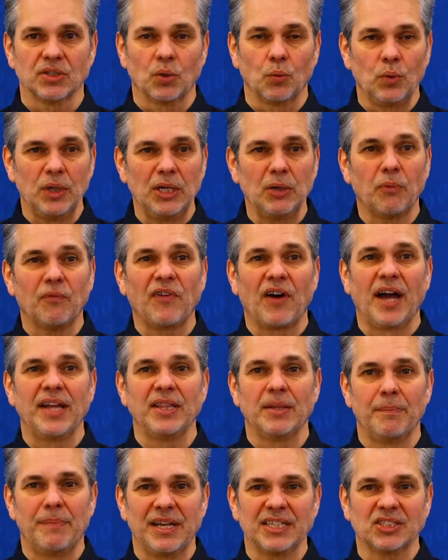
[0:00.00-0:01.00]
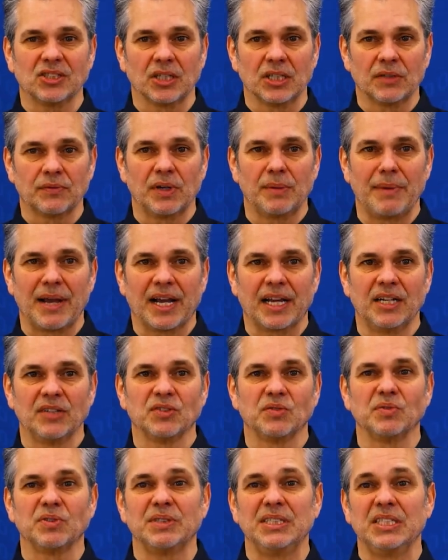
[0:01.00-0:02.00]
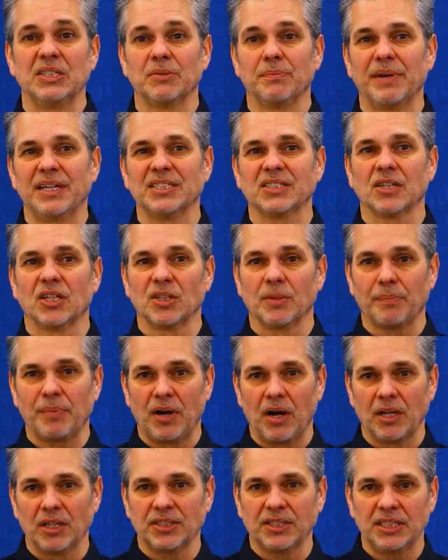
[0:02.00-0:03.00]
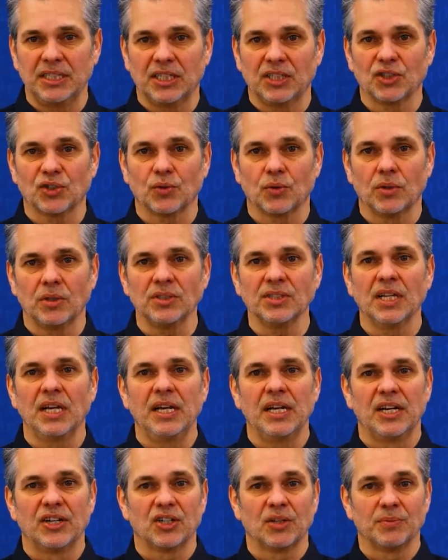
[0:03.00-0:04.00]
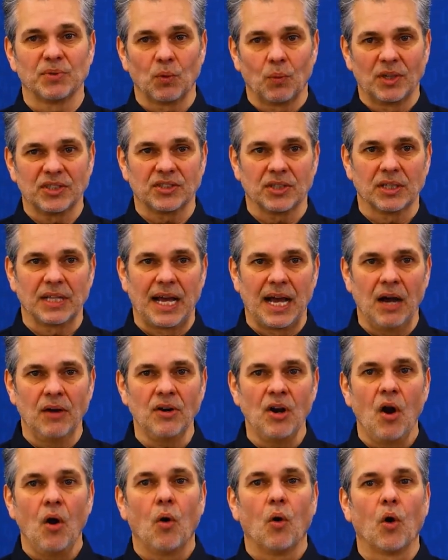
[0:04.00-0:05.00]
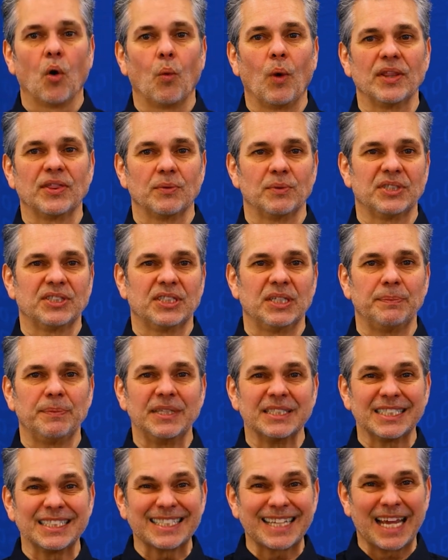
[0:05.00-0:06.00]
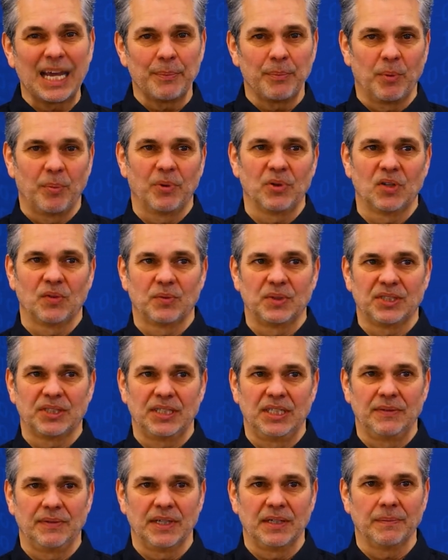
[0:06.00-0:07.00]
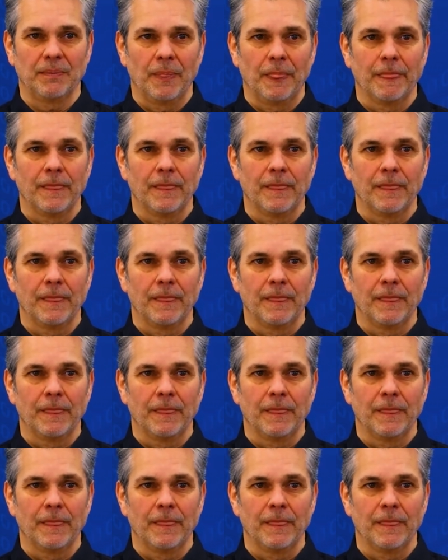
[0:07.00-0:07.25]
So we will find the best delivery mechanisms either based on the policy controls in terms of what's allowed or what the recipient is capable of receiving.